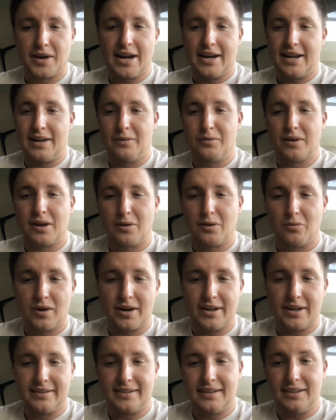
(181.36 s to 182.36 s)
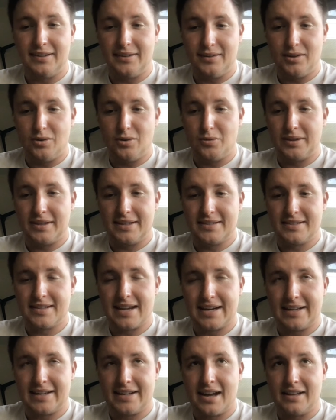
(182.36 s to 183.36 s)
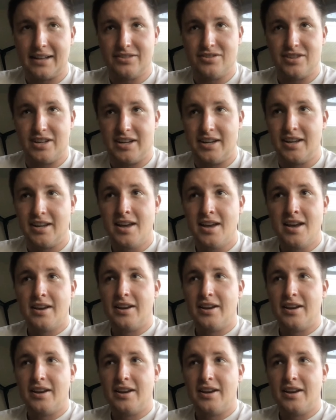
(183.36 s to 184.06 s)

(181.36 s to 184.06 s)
it. And what I wanted to do with this technology,